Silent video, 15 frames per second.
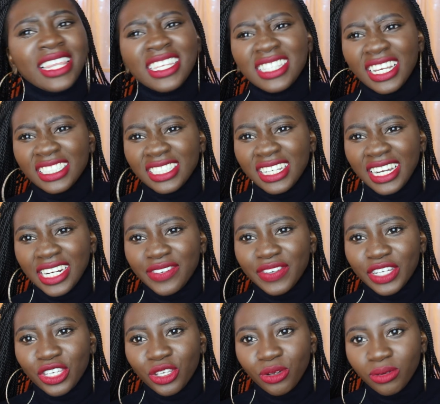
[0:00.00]
This is actually kind
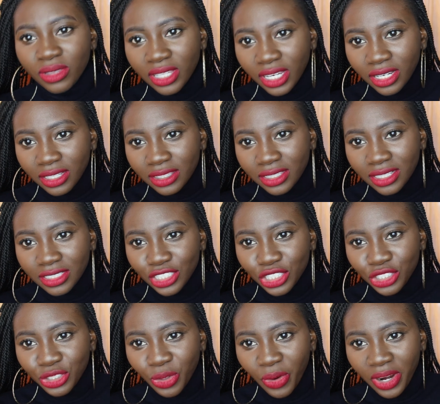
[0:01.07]
of a cute look. The
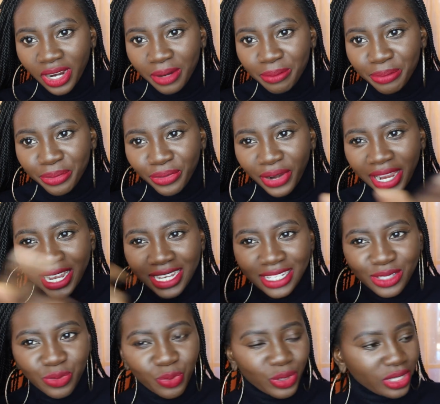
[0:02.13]
short
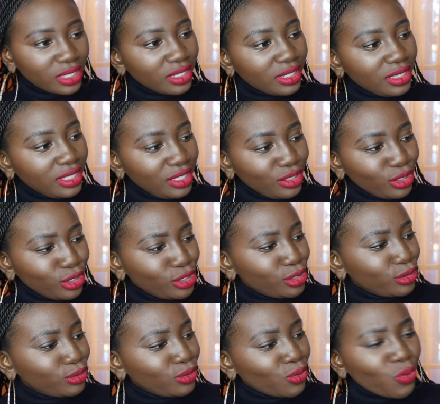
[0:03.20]
braids with the
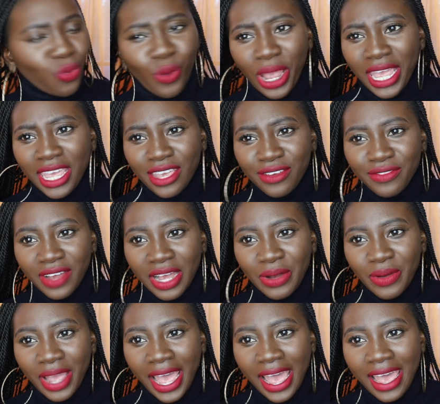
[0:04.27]
little wave,
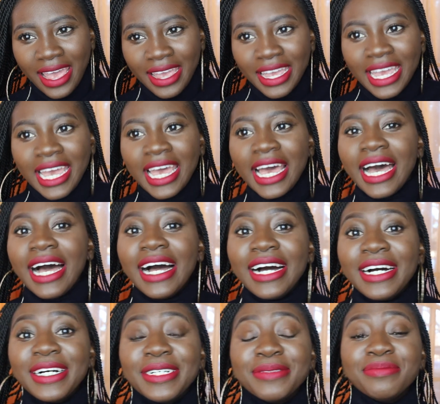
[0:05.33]
okay
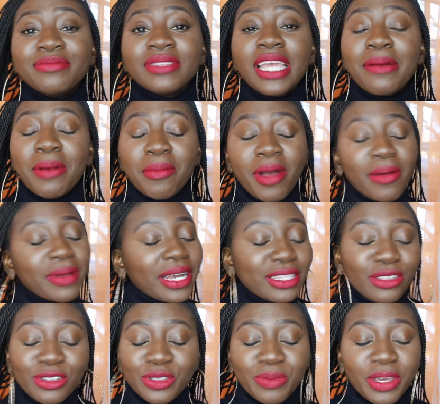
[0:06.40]
um yeah my mom
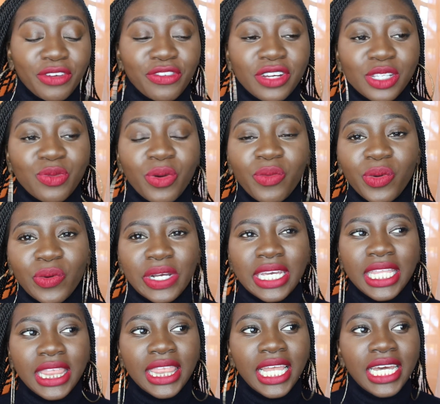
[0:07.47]
got those made for us when we were
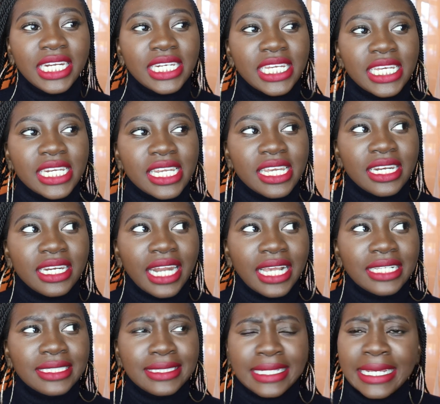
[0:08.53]
in london in
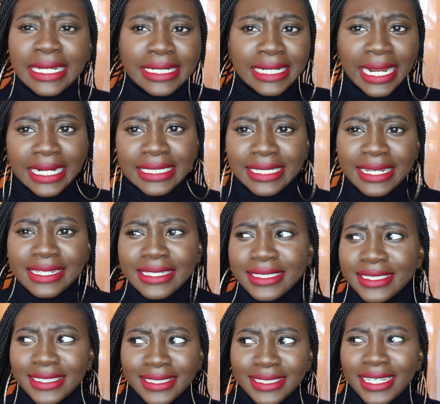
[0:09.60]

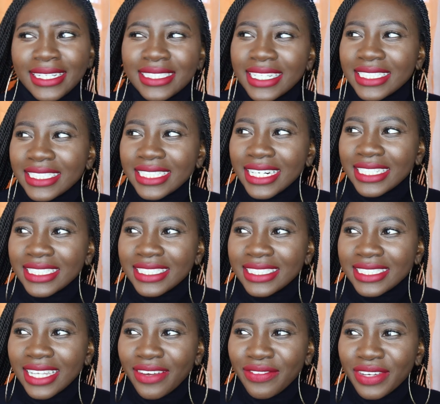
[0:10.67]
1996
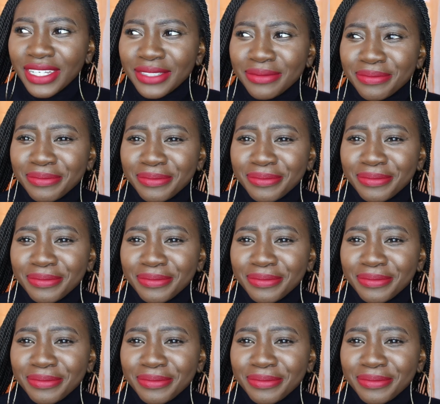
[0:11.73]
1997